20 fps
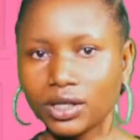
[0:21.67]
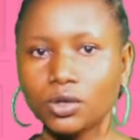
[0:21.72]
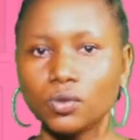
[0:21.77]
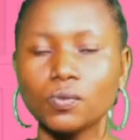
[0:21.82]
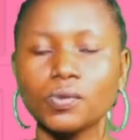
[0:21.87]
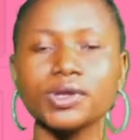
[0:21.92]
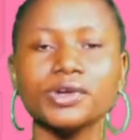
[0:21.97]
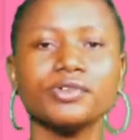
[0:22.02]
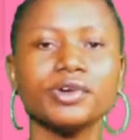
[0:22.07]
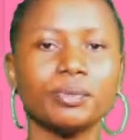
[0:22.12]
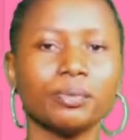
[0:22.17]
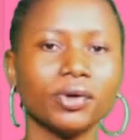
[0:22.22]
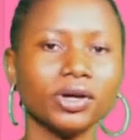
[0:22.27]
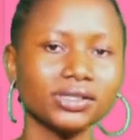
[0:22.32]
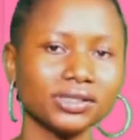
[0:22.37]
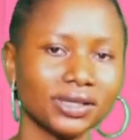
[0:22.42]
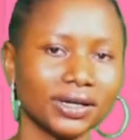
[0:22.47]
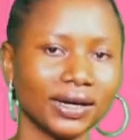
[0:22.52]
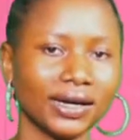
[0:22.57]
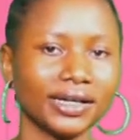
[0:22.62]
With the
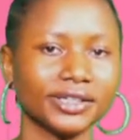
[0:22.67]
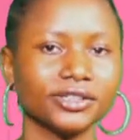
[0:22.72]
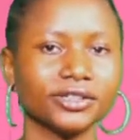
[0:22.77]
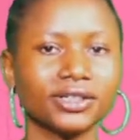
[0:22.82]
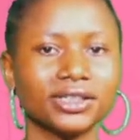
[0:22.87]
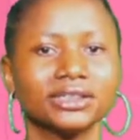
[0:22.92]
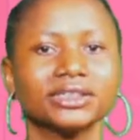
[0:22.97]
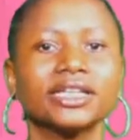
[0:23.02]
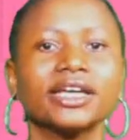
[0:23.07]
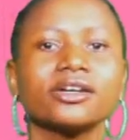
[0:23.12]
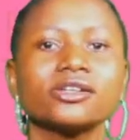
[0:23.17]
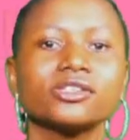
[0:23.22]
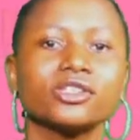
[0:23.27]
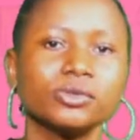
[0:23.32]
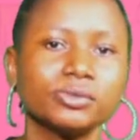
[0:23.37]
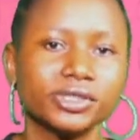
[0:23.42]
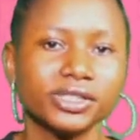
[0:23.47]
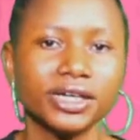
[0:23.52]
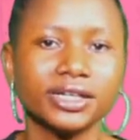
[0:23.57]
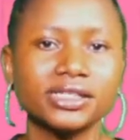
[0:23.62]
report card, you can tell
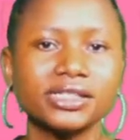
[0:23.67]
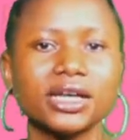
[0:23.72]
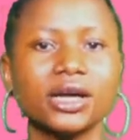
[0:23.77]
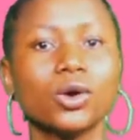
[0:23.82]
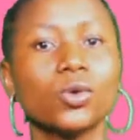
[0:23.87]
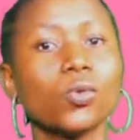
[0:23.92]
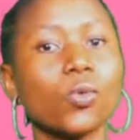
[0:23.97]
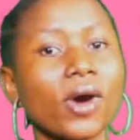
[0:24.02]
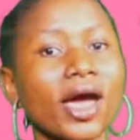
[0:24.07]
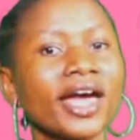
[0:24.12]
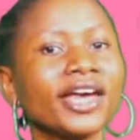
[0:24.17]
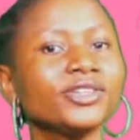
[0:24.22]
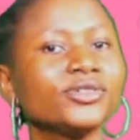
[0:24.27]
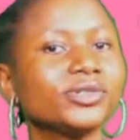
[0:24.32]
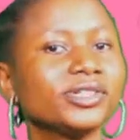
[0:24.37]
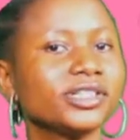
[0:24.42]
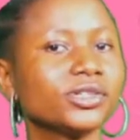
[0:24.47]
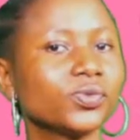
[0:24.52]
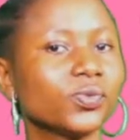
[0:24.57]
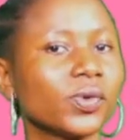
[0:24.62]
subjects where you
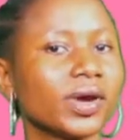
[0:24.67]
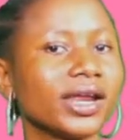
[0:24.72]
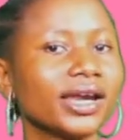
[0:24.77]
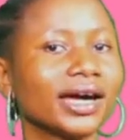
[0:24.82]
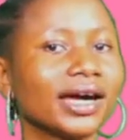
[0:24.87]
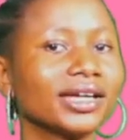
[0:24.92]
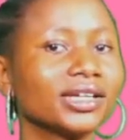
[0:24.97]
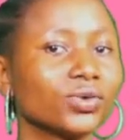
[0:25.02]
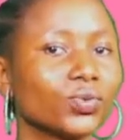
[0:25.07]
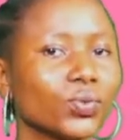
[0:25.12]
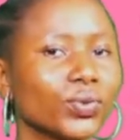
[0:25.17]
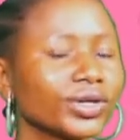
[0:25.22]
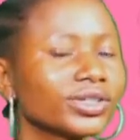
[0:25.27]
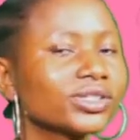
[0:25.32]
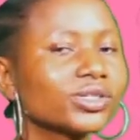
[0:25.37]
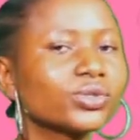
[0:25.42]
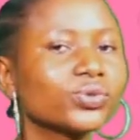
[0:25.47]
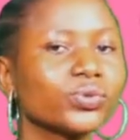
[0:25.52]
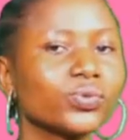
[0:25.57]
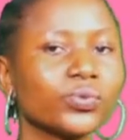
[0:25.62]
did well and the
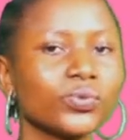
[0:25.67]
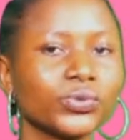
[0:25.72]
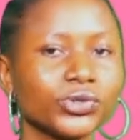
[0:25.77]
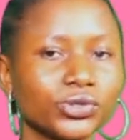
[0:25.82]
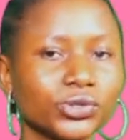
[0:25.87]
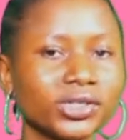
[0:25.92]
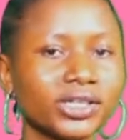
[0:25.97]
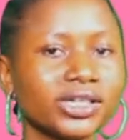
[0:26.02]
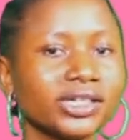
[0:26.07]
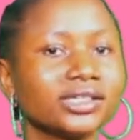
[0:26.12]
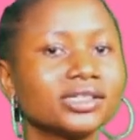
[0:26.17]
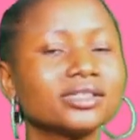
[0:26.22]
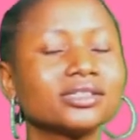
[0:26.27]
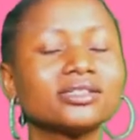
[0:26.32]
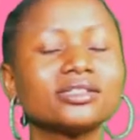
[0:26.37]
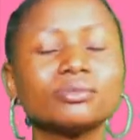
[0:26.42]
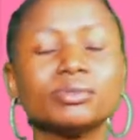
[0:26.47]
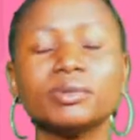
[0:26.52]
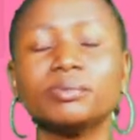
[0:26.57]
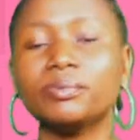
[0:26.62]
ones you need
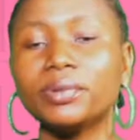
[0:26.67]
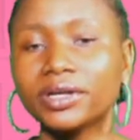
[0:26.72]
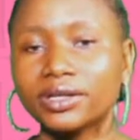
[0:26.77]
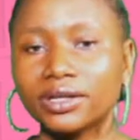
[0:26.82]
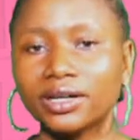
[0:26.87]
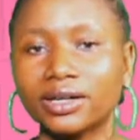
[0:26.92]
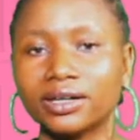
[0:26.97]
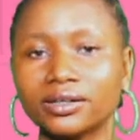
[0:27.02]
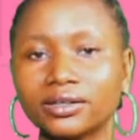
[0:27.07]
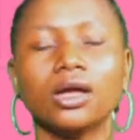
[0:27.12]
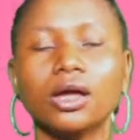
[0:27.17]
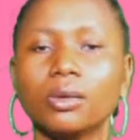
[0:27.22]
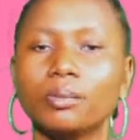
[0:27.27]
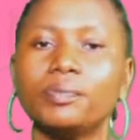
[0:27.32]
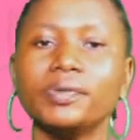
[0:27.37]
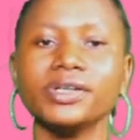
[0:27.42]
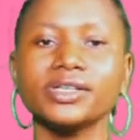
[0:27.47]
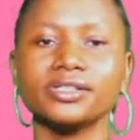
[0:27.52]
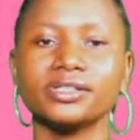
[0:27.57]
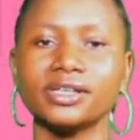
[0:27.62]
to be better.
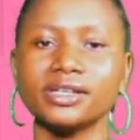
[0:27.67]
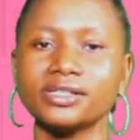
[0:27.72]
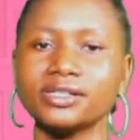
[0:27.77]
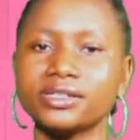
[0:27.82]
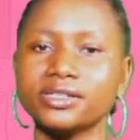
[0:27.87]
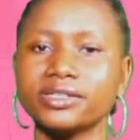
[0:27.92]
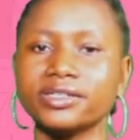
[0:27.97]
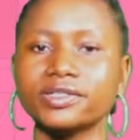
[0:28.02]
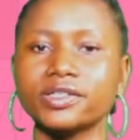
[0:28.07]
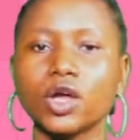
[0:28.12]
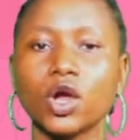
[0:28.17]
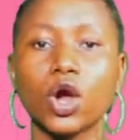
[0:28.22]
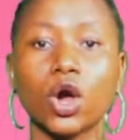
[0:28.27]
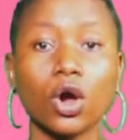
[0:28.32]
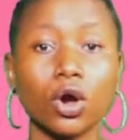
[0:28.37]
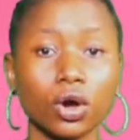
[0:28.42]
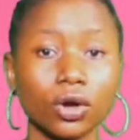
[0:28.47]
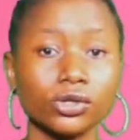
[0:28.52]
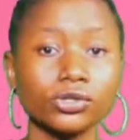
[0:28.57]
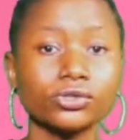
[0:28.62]
Businesses
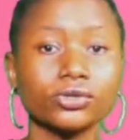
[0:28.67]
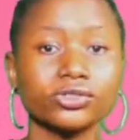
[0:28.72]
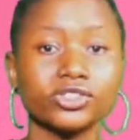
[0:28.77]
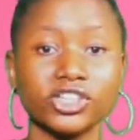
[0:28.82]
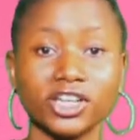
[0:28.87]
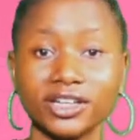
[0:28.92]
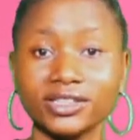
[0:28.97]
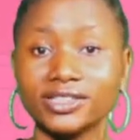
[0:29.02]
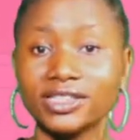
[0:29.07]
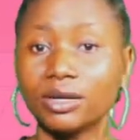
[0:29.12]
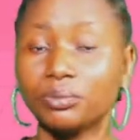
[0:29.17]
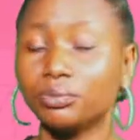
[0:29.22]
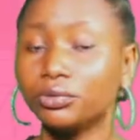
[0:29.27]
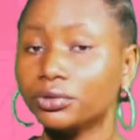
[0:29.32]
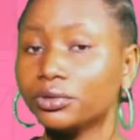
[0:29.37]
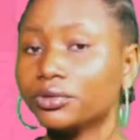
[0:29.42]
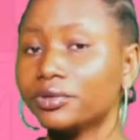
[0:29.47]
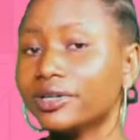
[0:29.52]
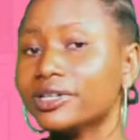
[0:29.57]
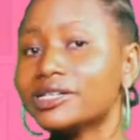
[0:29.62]
also check their
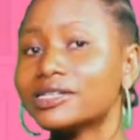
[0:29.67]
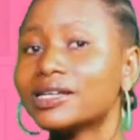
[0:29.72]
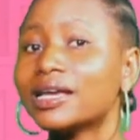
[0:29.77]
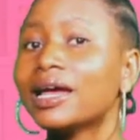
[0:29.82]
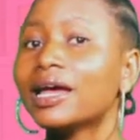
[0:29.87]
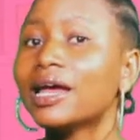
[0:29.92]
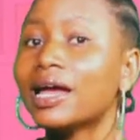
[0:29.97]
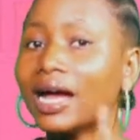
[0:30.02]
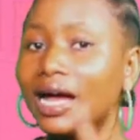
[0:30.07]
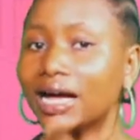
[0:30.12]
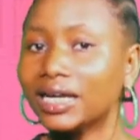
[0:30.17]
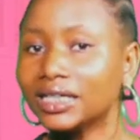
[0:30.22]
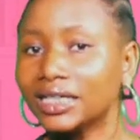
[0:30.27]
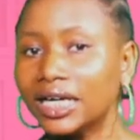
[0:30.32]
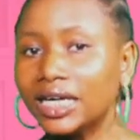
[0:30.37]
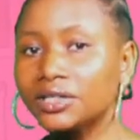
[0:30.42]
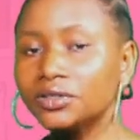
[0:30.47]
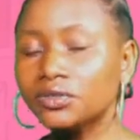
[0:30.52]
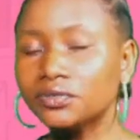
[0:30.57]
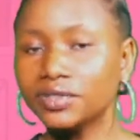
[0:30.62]
progress at the
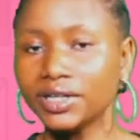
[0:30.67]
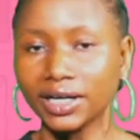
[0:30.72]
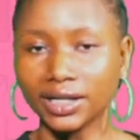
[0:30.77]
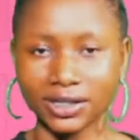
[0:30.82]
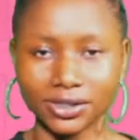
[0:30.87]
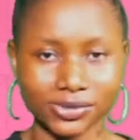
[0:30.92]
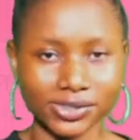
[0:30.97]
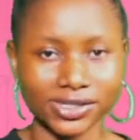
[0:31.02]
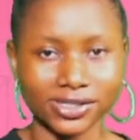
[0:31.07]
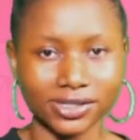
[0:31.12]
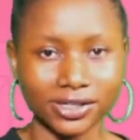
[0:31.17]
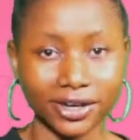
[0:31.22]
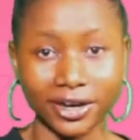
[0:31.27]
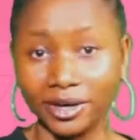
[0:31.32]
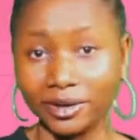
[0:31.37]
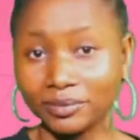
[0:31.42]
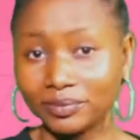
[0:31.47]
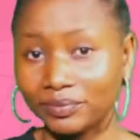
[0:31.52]
end of the accounting year.